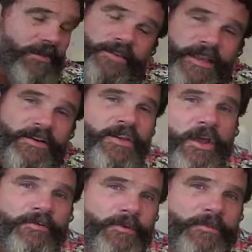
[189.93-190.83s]
then
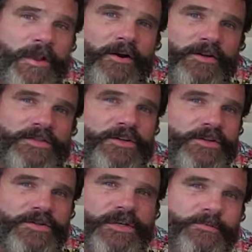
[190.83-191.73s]
go from there is to
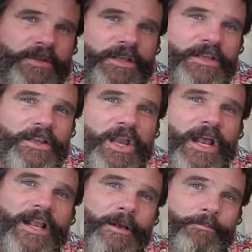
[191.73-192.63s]
do something
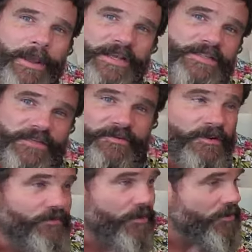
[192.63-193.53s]
like a basis
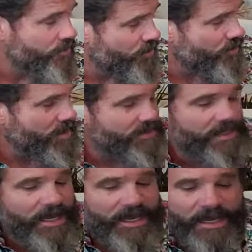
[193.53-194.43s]
for furniture that's
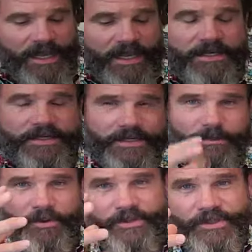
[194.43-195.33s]
like
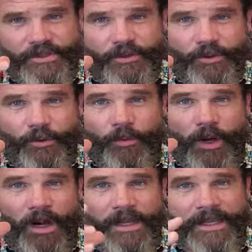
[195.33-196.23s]
similar to,
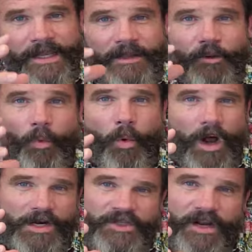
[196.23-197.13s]
again, the
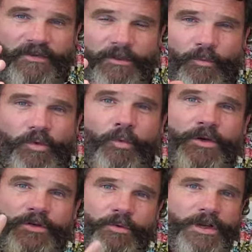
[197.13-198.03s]
wash of it.
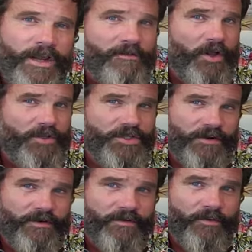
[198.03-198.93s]
One, you want to have
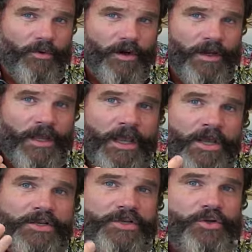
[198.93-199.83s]
longevity for it.
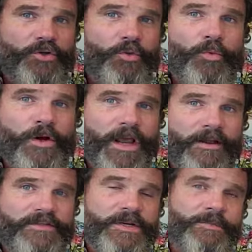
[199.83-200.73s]
Two, you want to
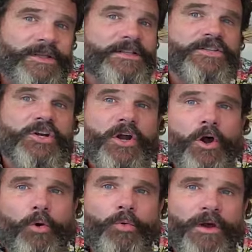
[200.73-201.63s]
have something that's going to
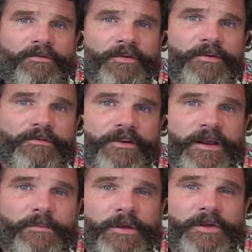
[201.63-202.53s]
hold up for your
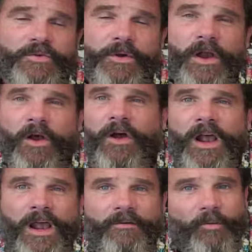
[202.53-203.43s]
family, because we all
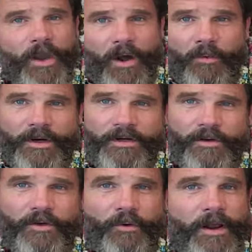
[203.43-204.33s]
want it to
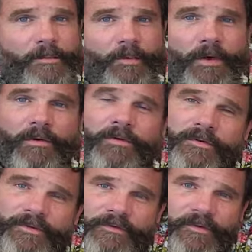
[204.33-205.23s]
look great, but we all want
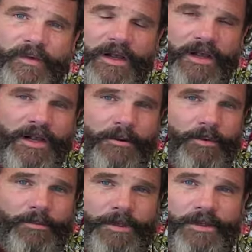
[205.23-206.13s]
to fluff up a
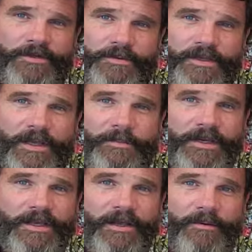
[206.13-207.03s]
couple of pillows when the company
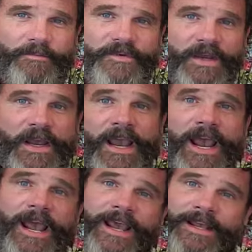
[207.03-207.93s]
comes
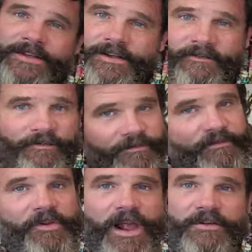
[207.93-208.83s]
and
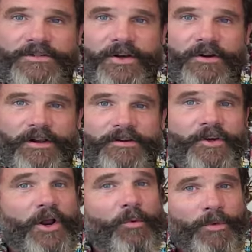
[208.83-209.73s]
flounce on it, you
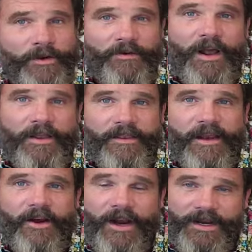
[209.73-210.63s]
know, when they're not
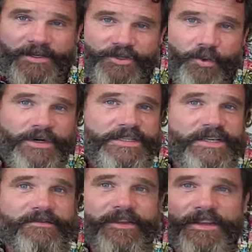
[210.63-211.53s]
there, and enjoy
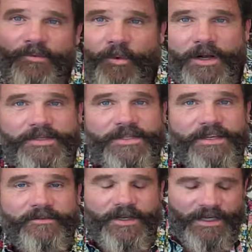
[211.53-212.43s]
TV and watch
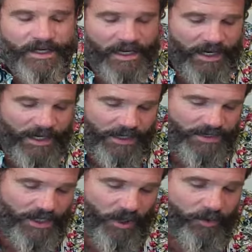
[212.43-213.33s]
TV.
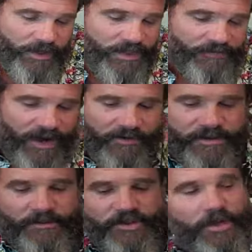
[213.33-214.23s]
So these fabrics
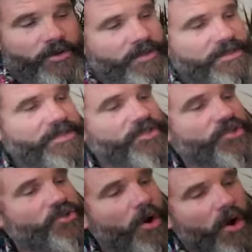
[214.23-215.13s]
I'm showing you, this is
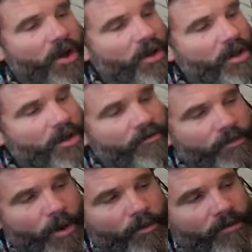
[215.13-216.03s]
straw
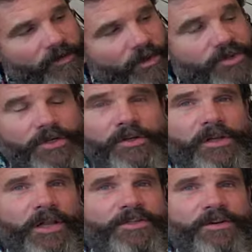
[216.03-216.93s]
from our Revolution
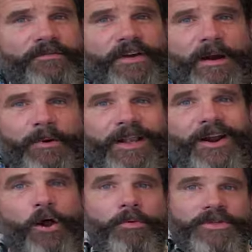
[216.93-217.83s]
collection of fabric. It
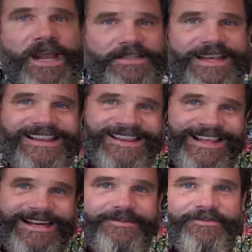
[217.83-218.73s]
almost has a
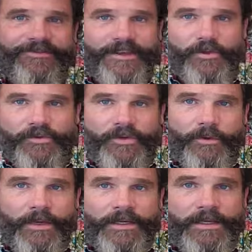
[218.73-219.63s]
linen feel
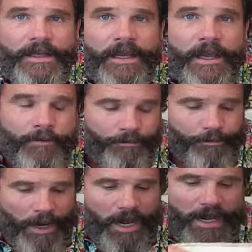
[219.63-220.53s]
to it,
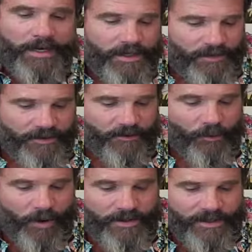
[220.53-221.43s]
but the
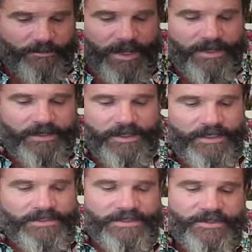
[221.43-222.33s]
great thing about it
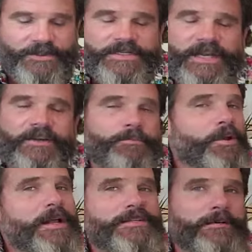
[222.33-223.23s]
is it's recycled
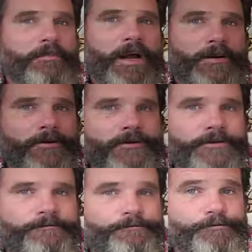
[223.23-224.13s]
plastic bottles,
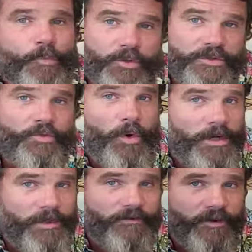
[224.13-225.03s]
which is
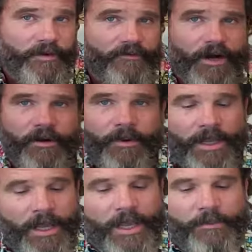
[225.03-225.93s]
one, good for the environment,
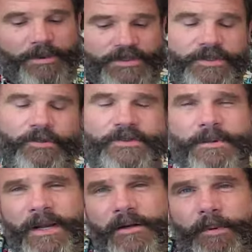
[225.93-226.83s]
but two, it's
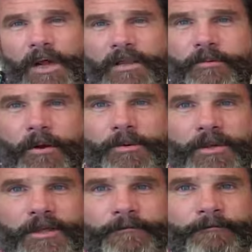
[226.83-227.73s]
made out of
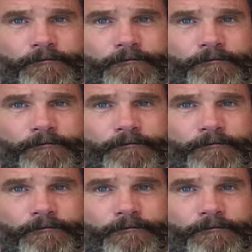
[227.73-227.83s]
polypropylene.